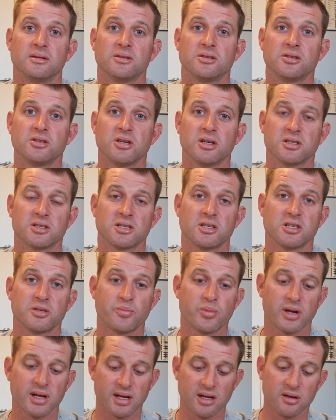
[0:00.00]
just to
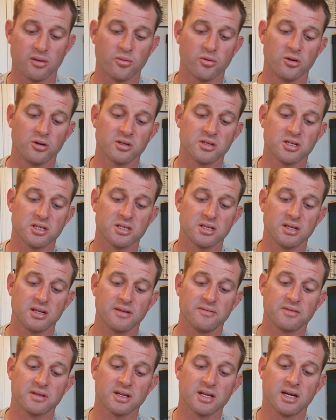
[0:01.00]
sprinkle in the water, just
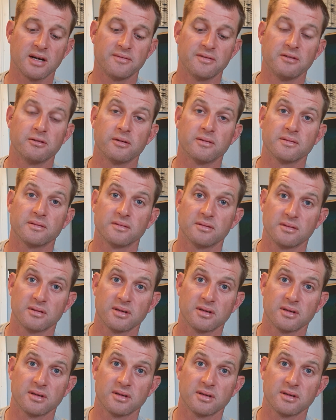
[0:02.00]
enough to cover